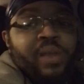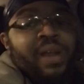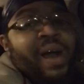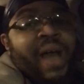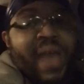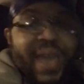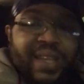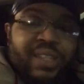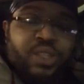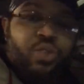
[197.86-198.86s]
I
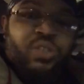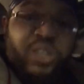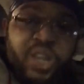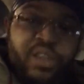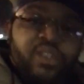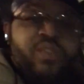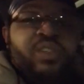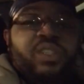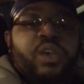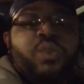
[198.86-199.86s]
ask that you share this on your
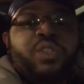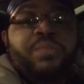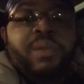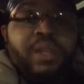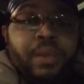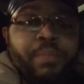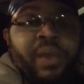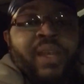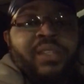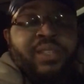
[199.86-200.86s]
social media
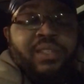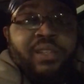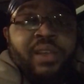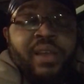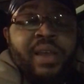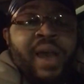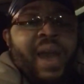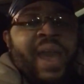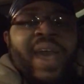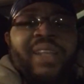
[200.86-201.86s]
pages. I
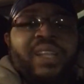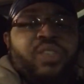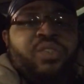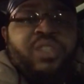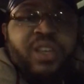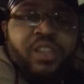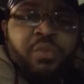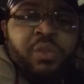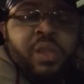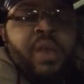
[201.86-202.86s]
ask that you share this
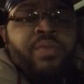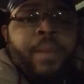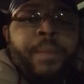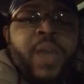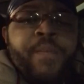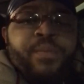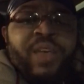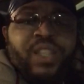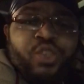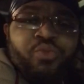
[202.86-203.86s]
with the people
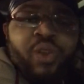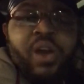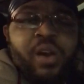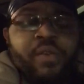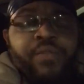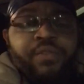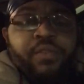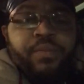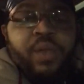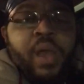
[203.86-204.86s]
that you love,
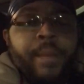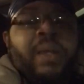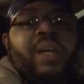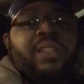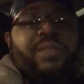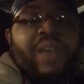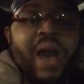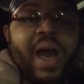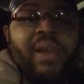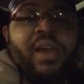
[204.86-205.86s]
because if
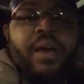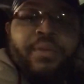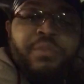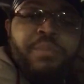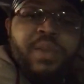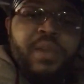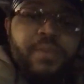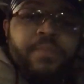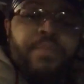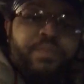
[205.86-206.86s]
God loves me,
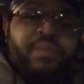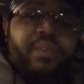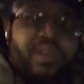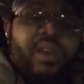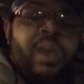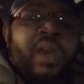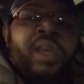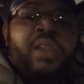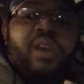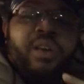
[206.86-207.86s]

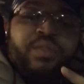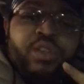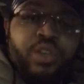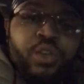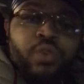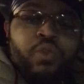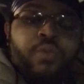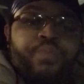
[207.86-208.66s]
he loves you.